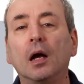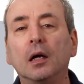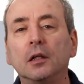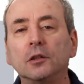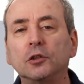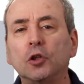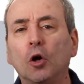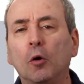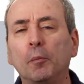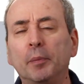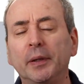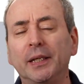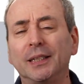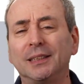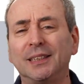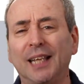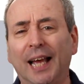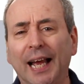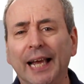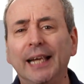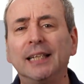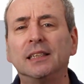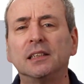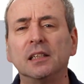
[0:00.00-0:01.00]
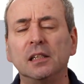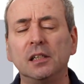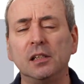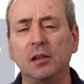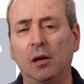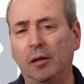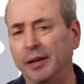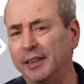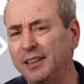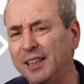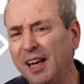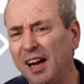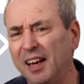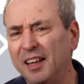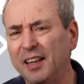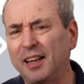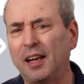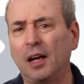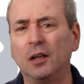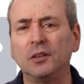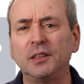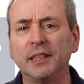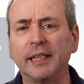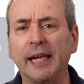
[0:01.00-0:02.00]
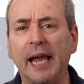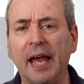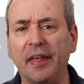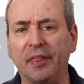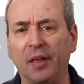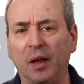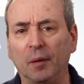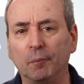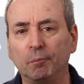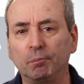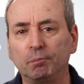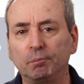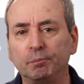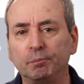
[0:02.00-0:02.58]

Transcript: Topics 8 and 9 kind of go together.